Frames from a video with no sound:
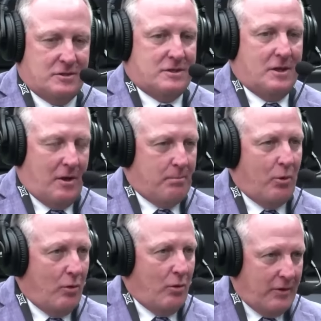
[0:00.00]
a
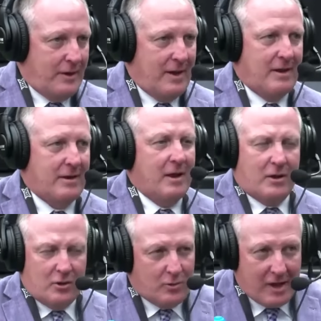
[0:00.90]
poll that I don't know.
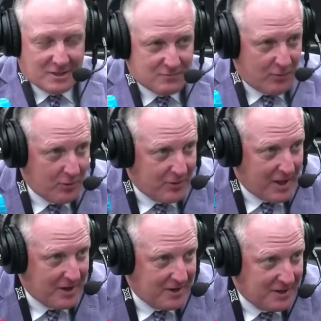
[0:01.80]
You guys voted
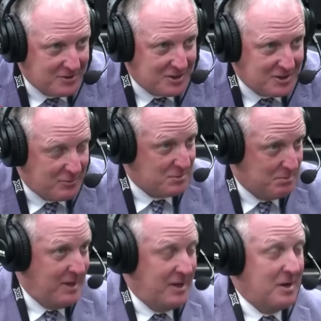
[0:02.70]
on it, didn't you? There was
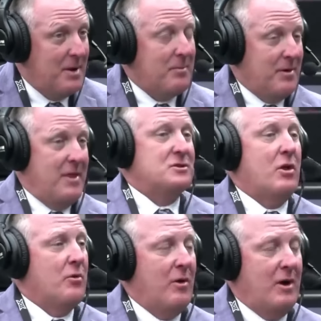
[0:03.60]
media member. That's
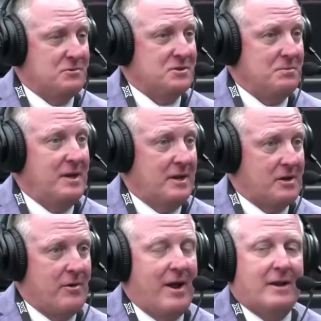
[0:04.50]
all it was media, correct?